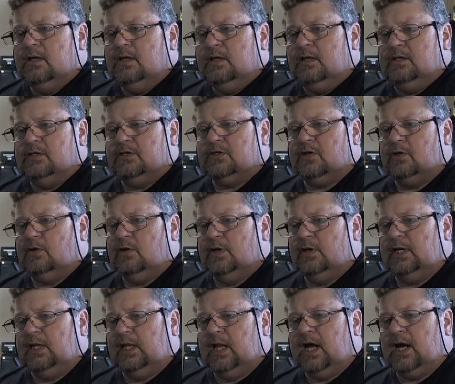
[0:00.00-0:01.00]
So you
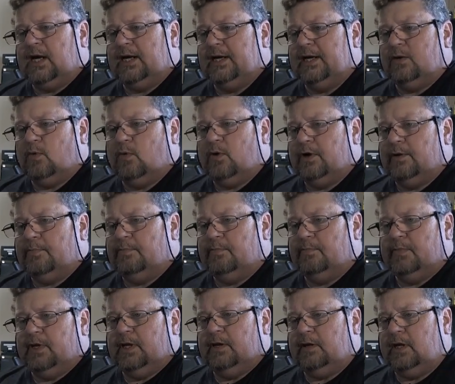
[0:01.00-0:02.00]
unlock it where
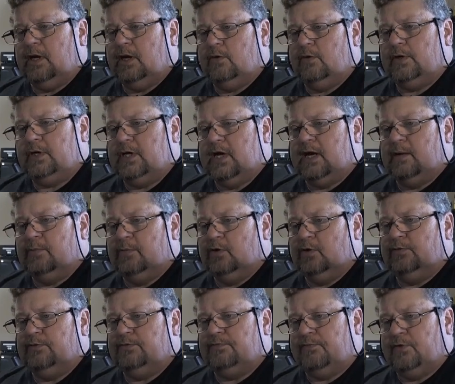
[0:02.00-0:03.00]
it kind of
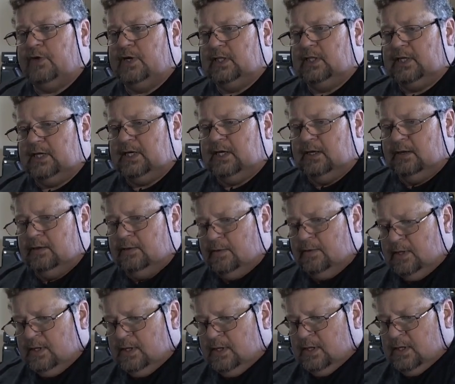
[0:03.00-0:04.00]
moves freely.
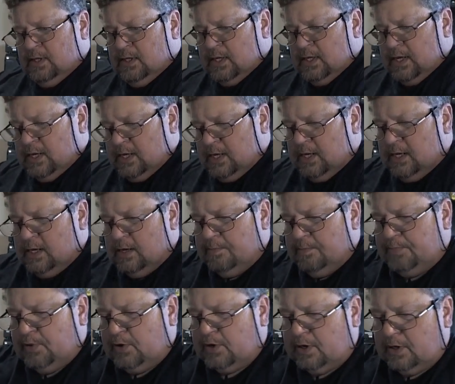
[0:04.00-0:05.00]

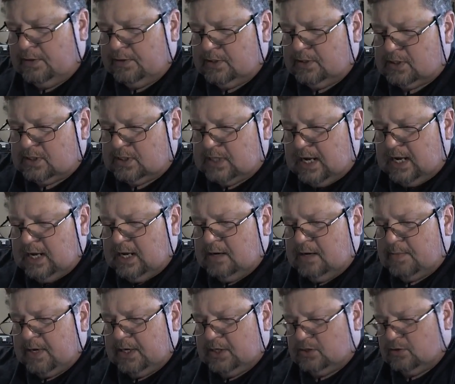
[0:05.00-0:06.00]
Put it on the stand,
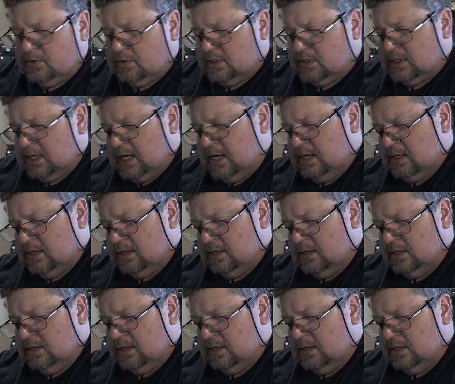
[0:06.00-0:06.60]
make sure the stand is